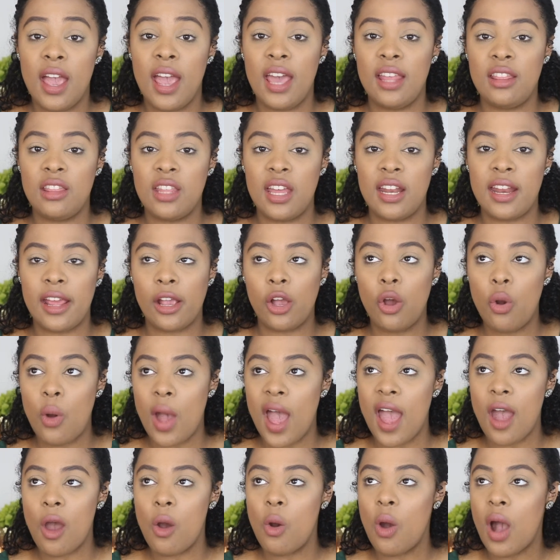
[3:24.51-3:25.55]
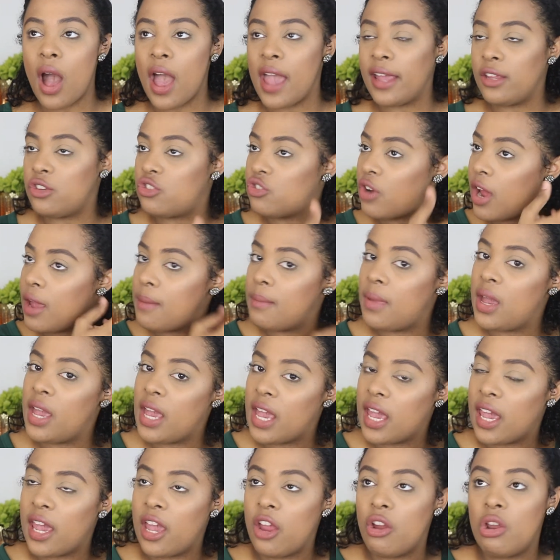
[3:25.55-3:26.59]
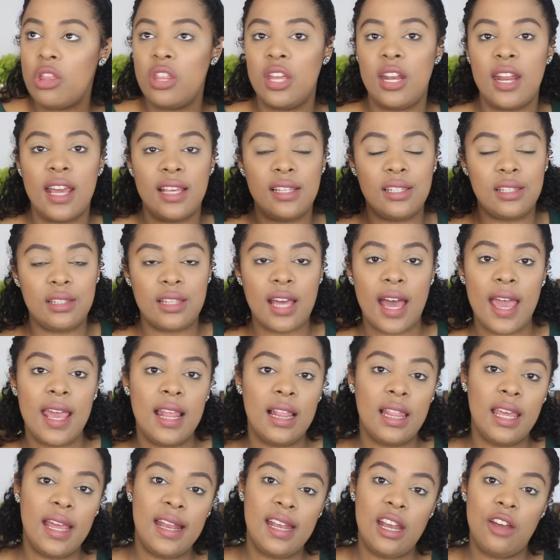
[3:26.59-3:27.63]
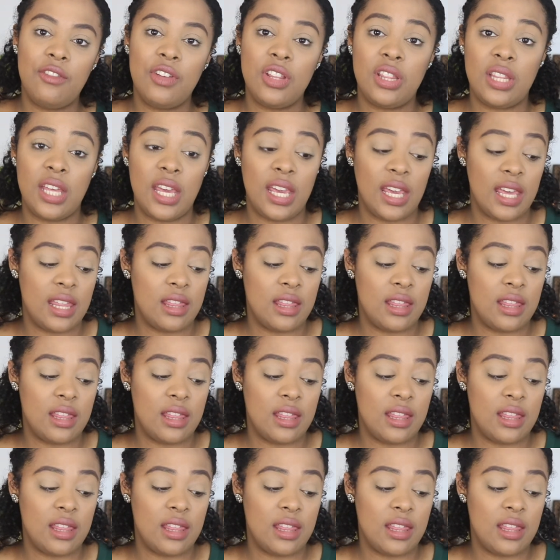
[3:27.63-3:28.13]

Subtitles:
and then I go out, I dry my hair, and then I style it and everything.